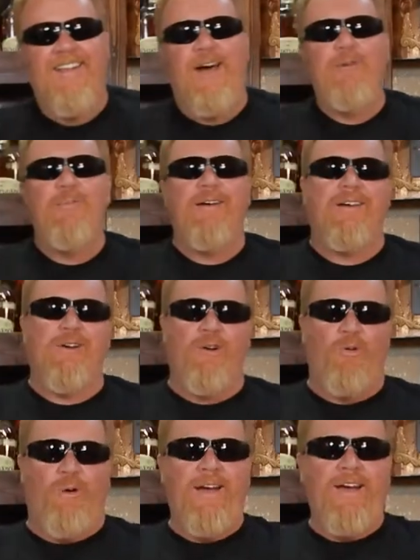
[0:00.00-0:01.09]
That would make a
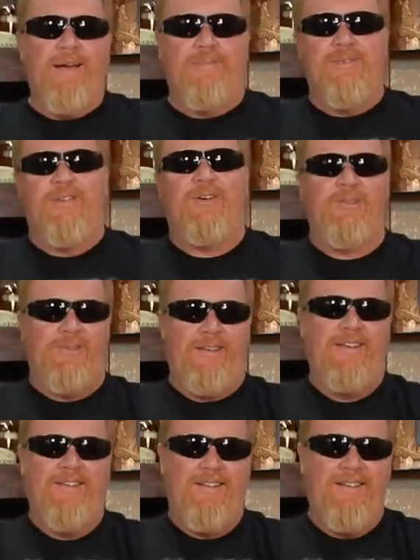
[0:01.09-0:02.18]
great episode.
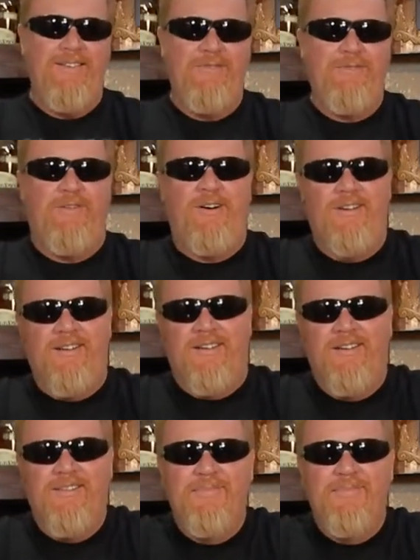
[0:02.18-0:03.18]
Us in fog.